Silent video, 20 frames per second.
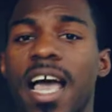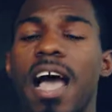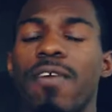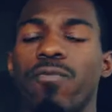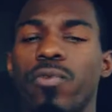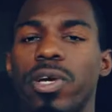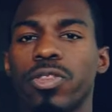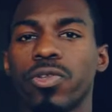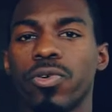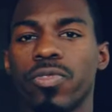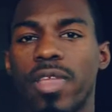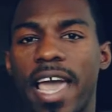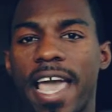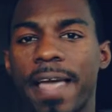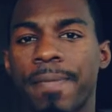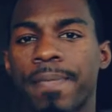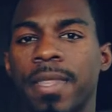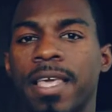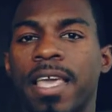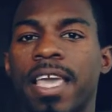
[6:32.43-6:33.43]
I went through
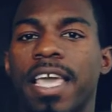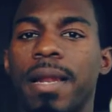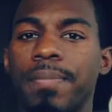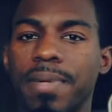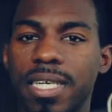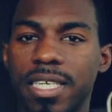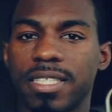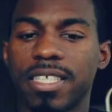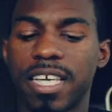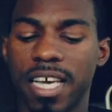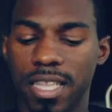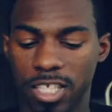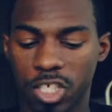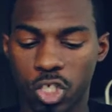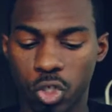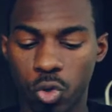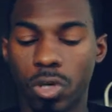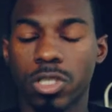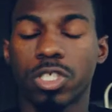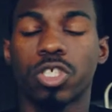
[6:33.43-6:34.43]
that, and I'm going to tell a
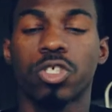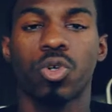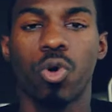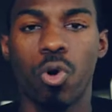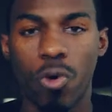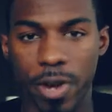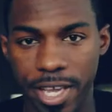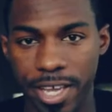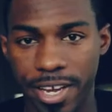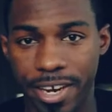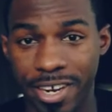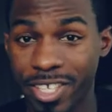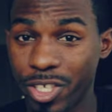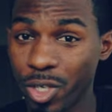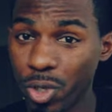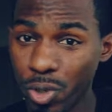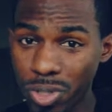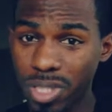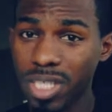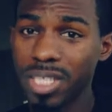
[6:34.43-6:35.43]
short story here
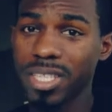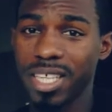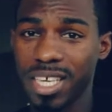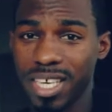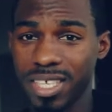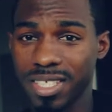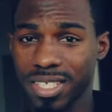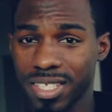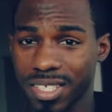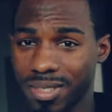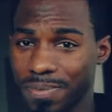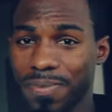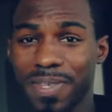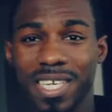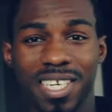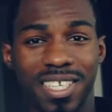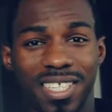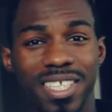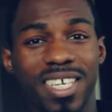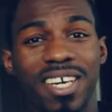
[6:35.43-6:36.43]
using this. I'm
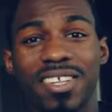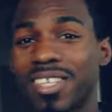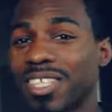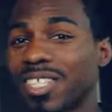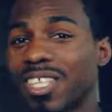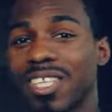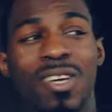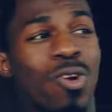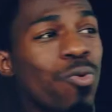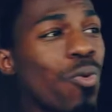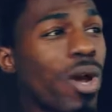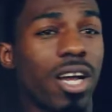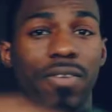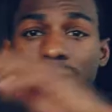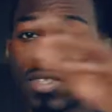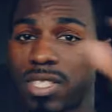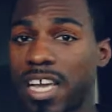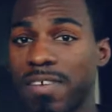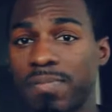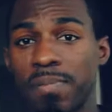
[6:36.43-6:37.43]
going to tell this right off
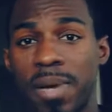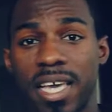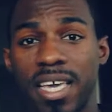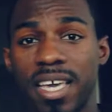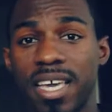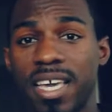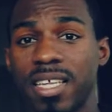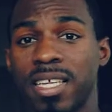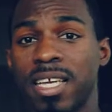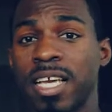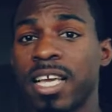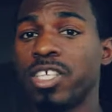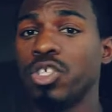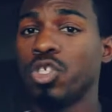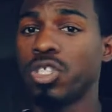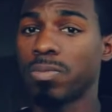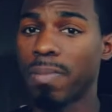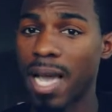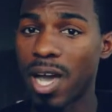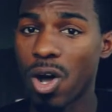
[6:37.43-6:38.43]
the top of my head
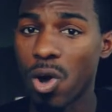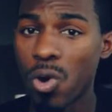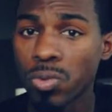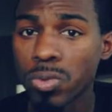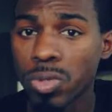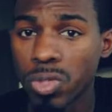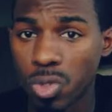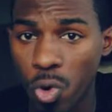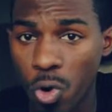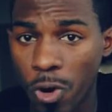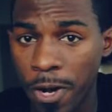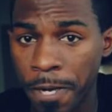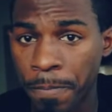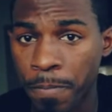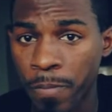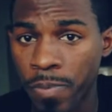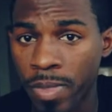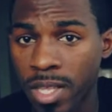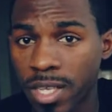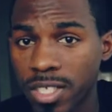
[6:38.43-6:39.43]
using my own story
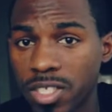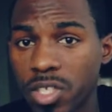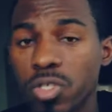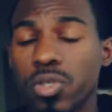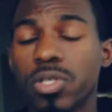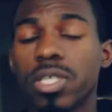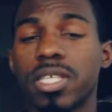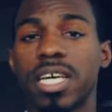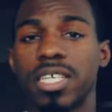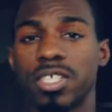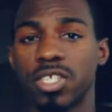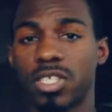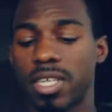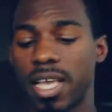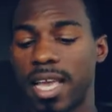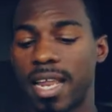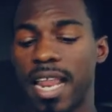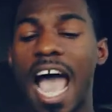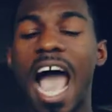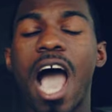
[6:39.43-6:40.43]
so you can
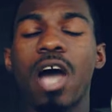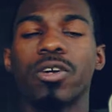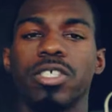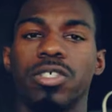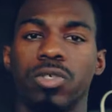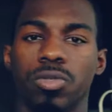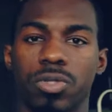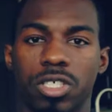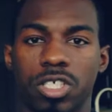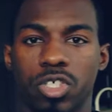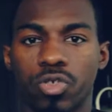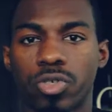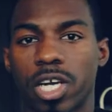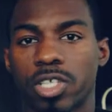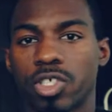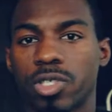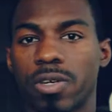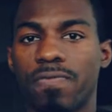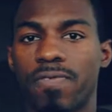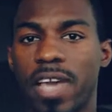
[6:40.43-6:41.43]
understand how to use this
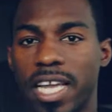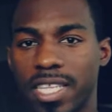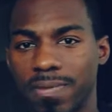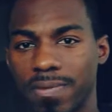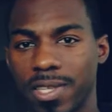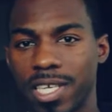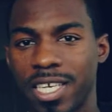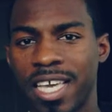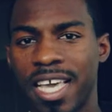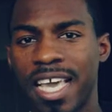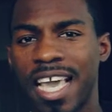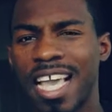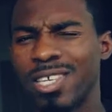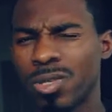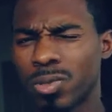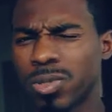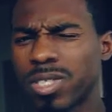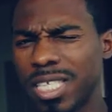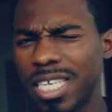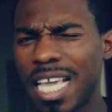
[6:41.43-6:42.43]
structure effectively, and
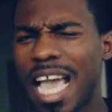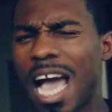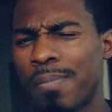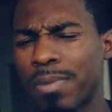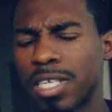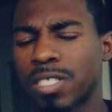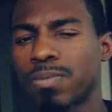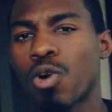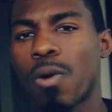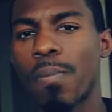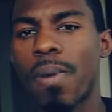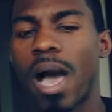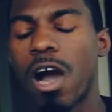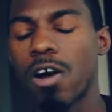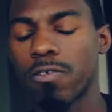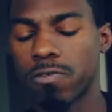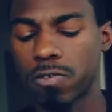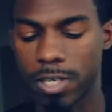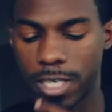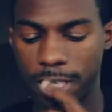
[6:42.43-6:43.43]
you'll see how much more
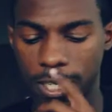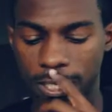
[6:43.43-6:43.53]
powerful it